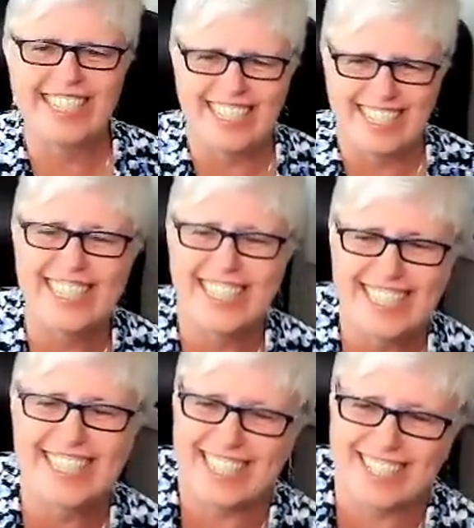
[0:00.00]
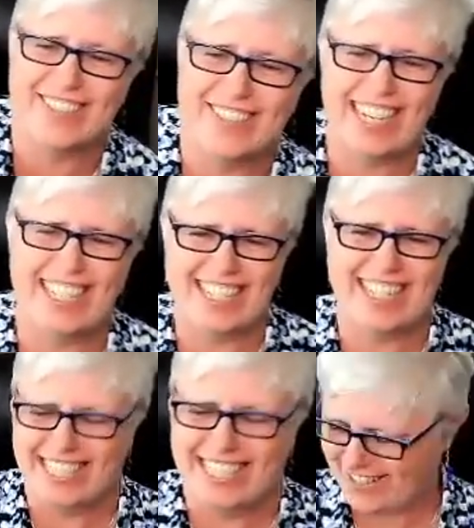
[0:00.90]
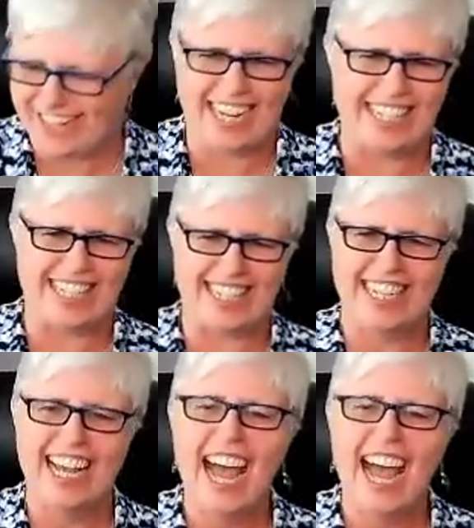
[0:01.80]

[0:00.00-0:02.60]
the one that got elected to do this are you sure